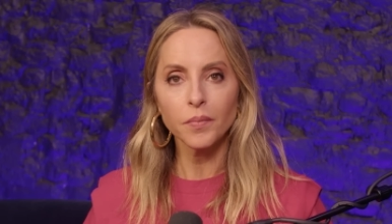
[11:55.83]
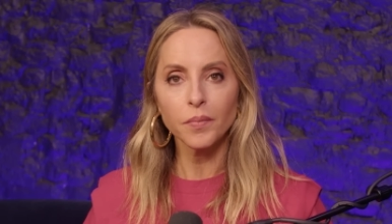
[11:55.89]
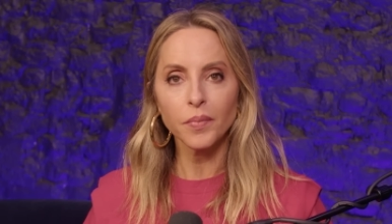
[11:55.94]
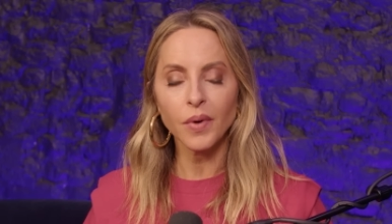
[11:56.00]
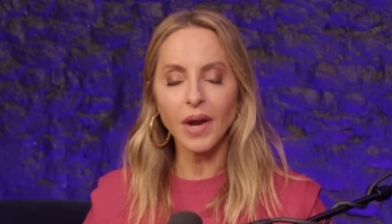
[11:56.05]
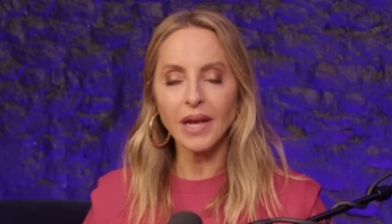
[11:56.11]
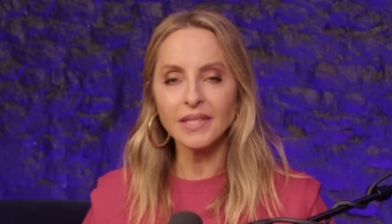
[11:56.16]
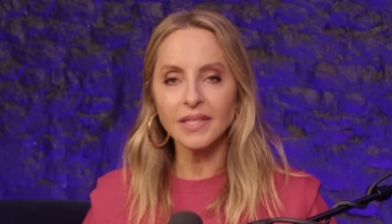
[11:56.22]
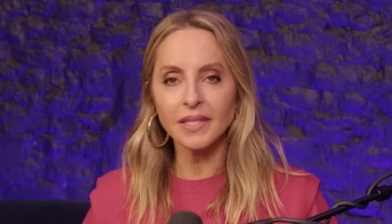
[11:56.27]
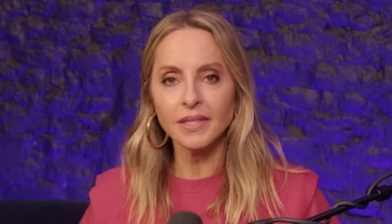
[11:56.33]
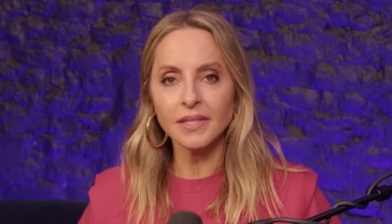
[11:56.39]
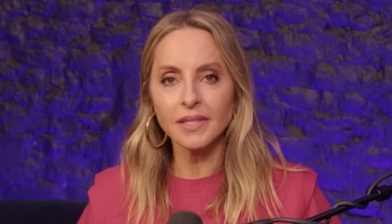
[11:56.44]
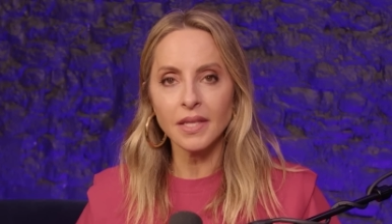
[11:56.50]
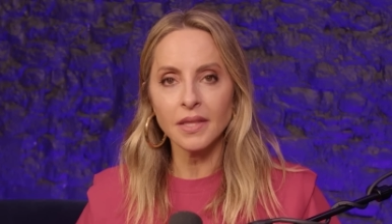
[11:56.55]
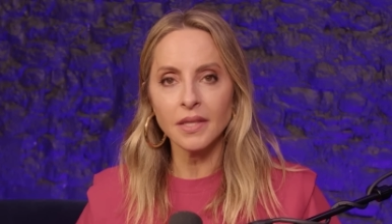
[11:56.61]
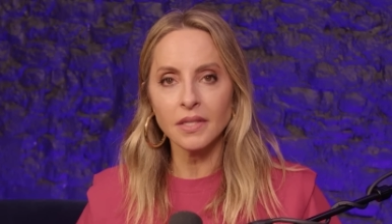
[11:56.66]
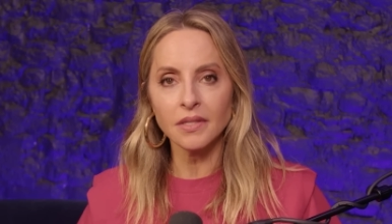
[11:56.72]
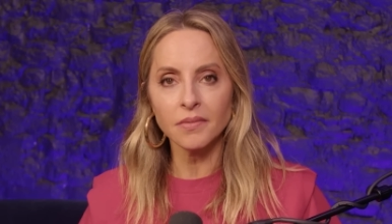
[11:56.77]
presence
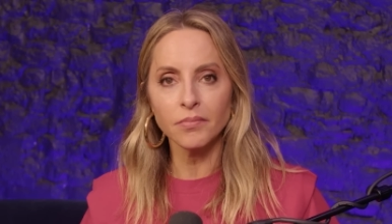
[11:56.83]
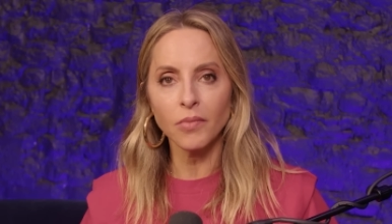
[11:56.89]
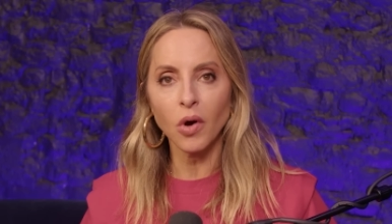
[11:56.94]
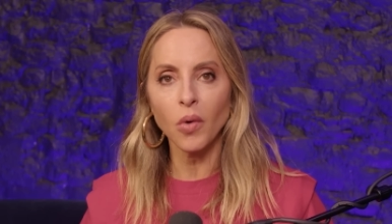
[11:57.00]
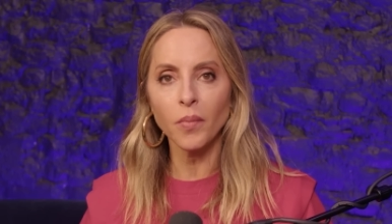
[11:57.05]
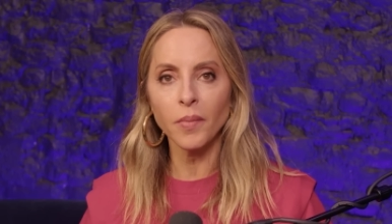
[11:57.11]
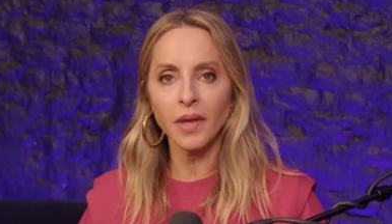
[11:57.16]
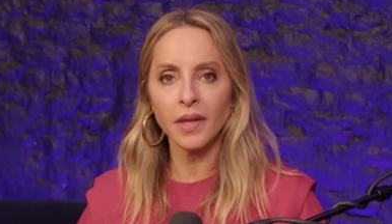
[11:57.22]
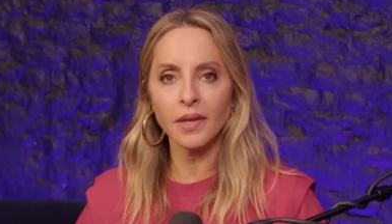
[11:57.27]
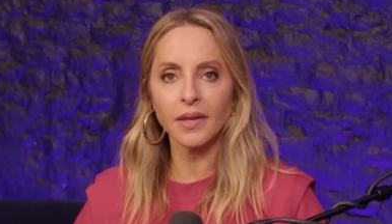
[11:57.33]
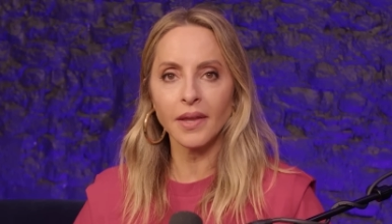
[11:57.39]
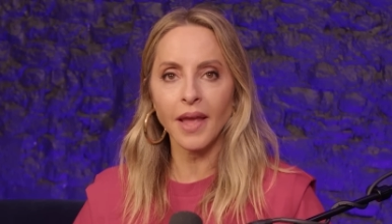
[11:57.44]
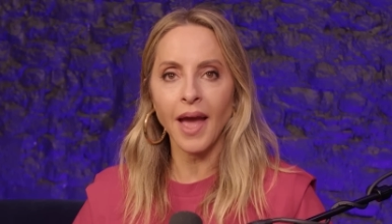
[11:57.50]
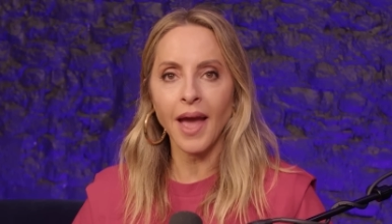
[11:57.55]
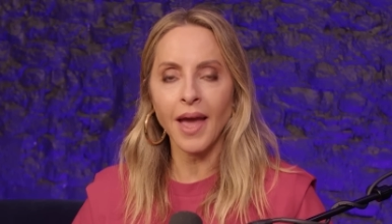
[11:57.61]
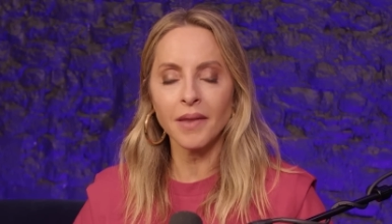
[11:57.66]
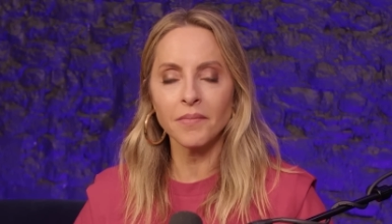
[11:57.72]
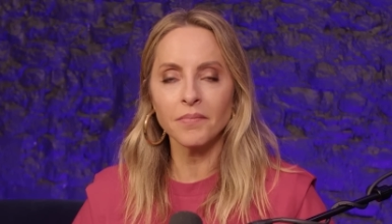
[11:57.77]
in this moment
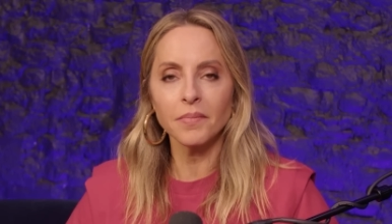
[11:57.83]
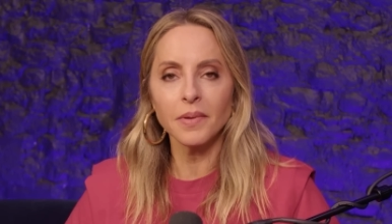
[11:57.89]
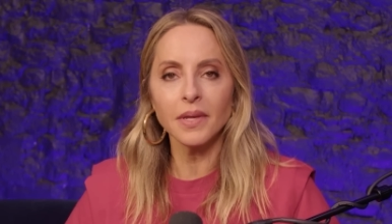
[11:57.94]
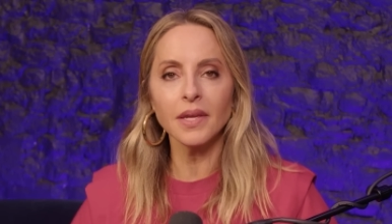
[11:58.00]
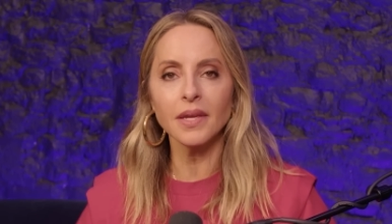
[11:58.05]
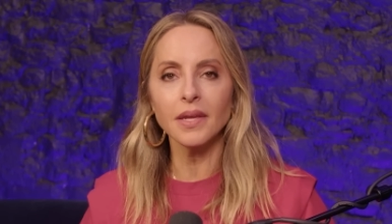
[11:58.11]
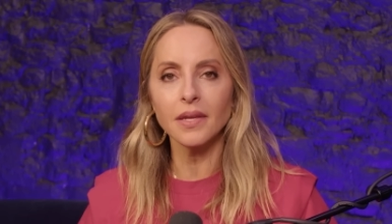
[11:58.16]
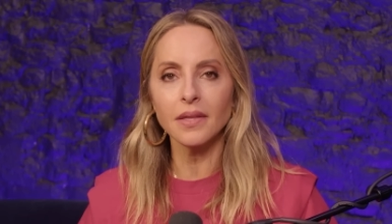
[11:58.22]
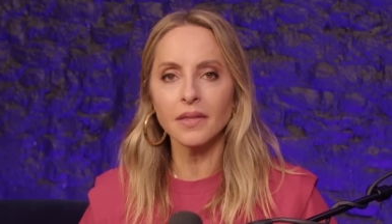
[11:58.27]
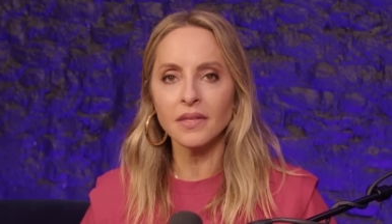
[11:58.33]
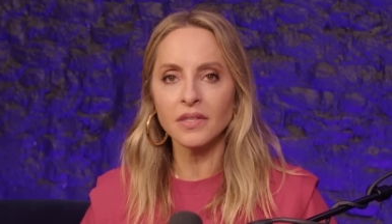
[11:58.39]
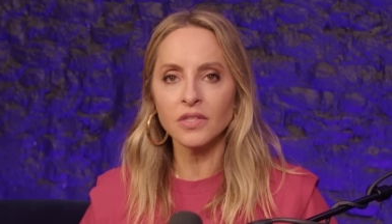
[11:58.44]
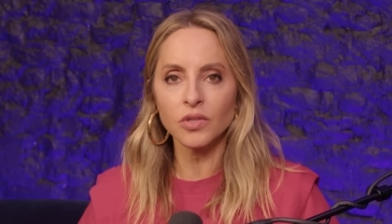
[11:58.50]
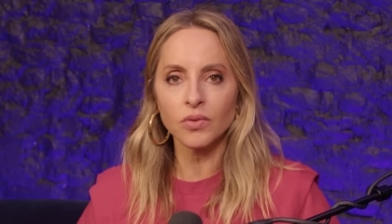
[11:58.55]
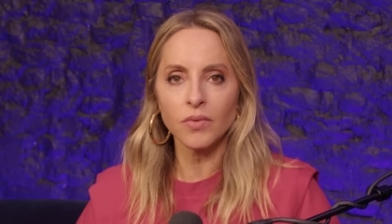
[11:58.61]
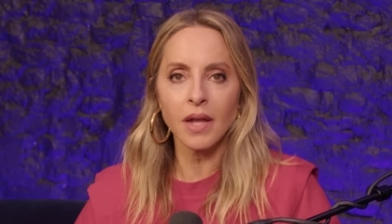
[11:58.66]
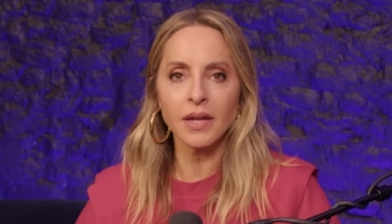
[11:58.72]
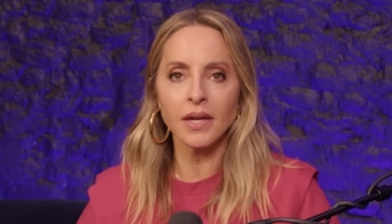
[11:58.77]
can be, the
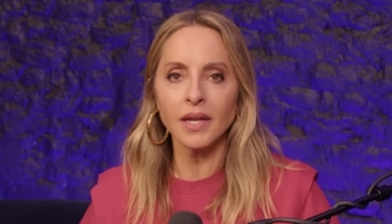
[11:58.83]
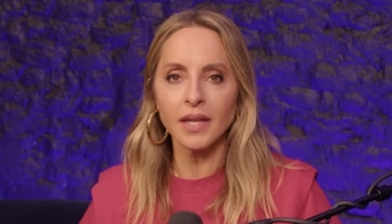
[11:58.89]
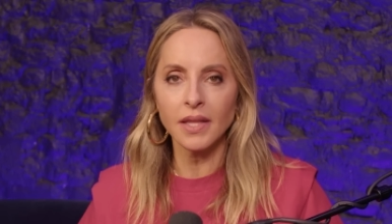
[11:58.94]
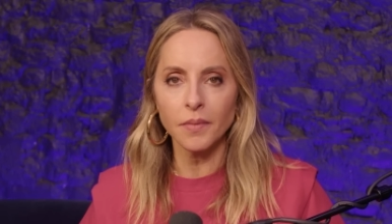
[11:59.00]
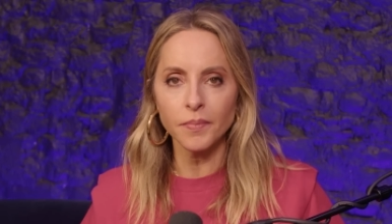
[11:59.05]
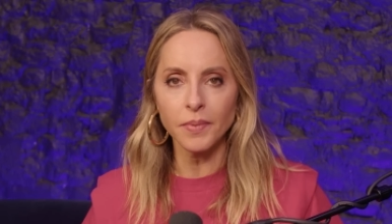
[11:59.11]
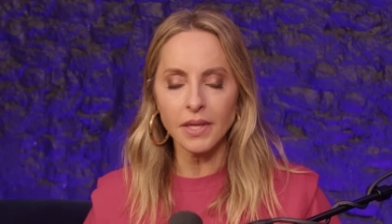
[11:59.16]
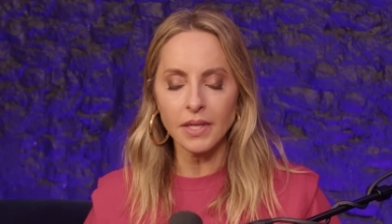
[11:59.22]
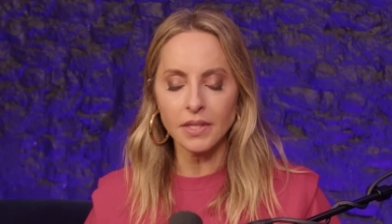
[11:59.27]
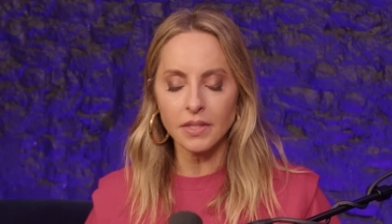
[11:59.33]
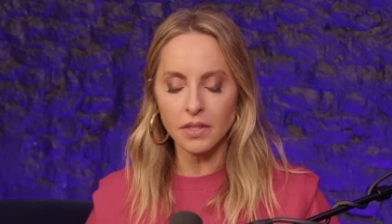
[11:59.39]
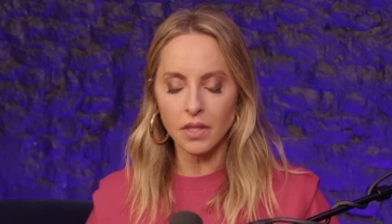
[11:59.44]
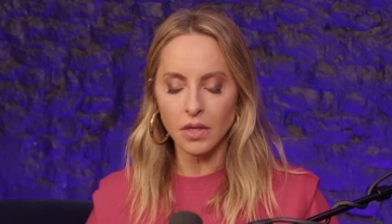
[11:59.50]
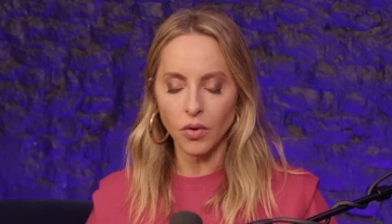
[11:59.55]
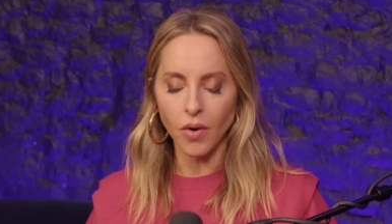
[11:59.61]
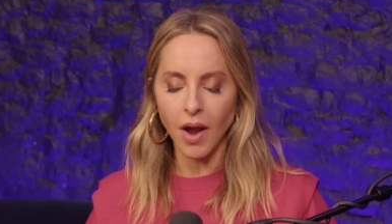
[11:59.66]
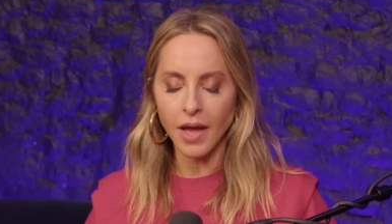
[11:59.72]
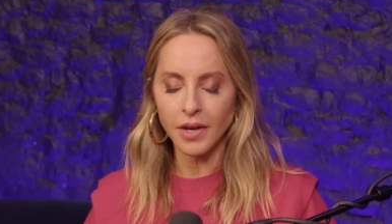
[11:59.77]
serenity, the peace,
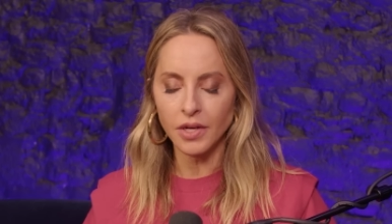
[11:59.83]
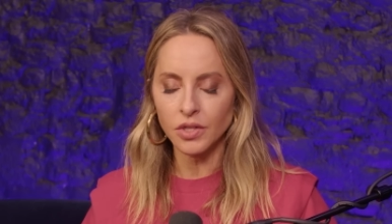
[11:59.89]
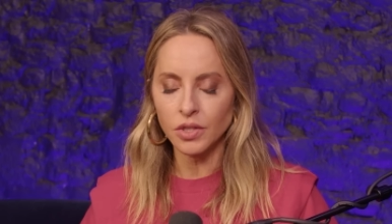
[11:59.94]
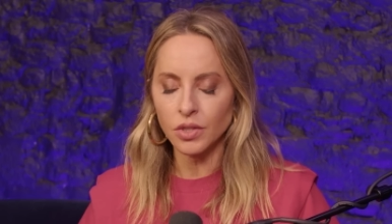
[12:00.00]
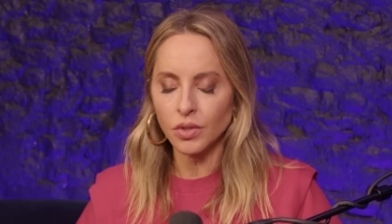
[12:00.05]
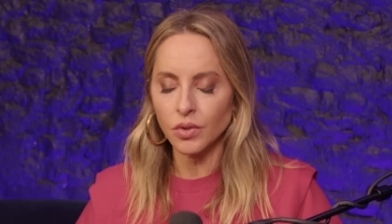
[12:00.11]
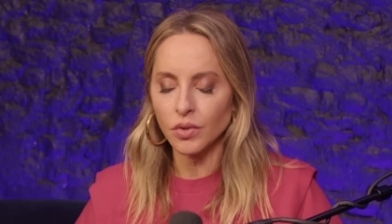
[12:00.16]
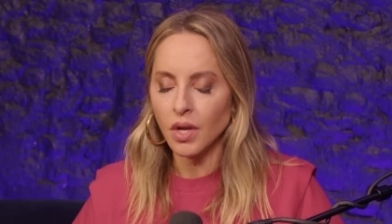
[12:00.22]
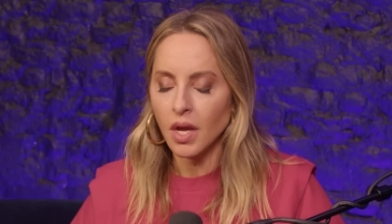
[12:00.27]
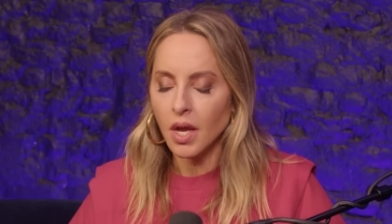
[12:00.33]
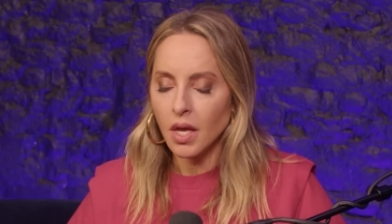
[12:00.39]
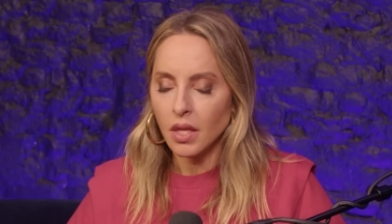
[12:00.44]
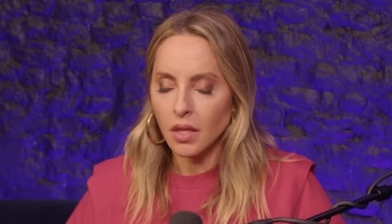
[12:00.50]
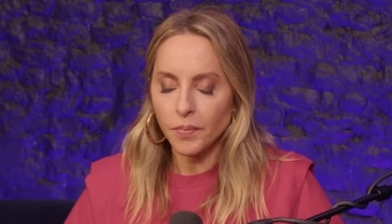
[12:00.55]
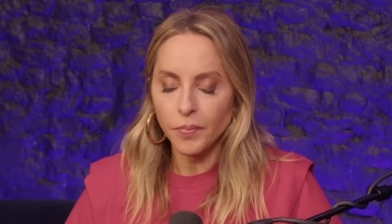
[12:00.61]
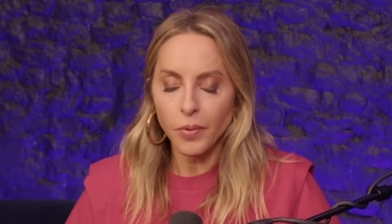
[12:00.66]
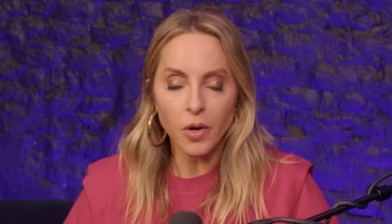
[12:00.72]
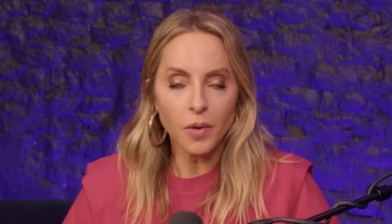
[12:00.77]
the gratitude,
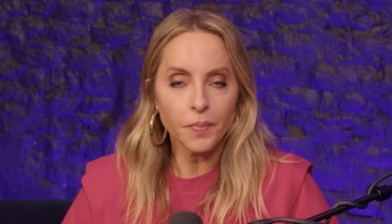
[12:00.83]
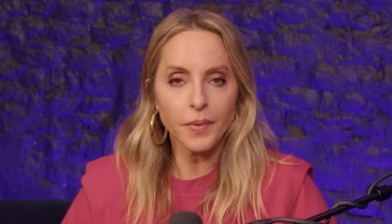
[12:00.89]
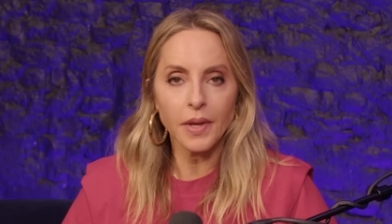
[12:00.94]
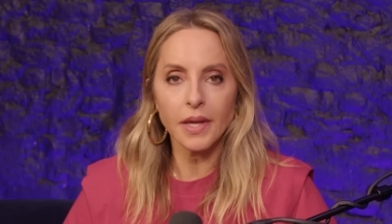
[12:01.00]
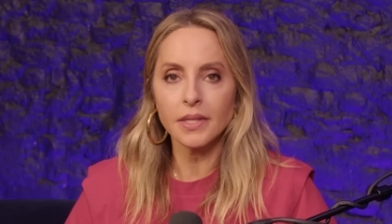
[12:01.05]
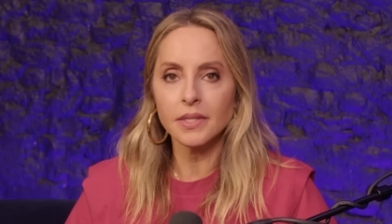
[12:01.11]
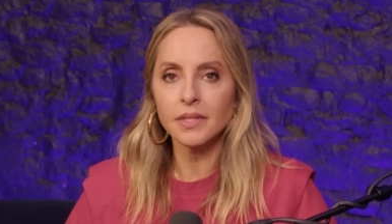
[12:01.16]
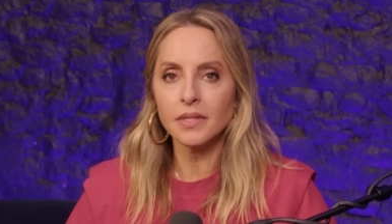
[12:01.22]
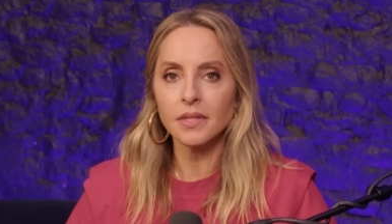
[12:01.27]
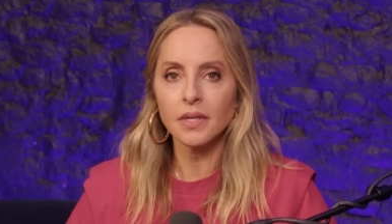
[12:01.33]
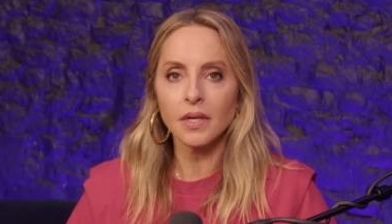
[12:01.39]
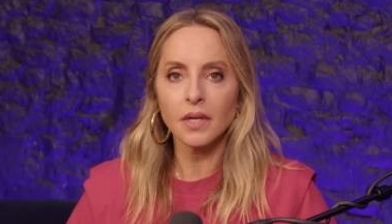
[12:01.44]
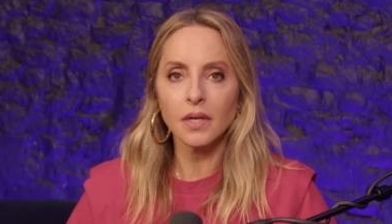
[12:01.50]
the purpose,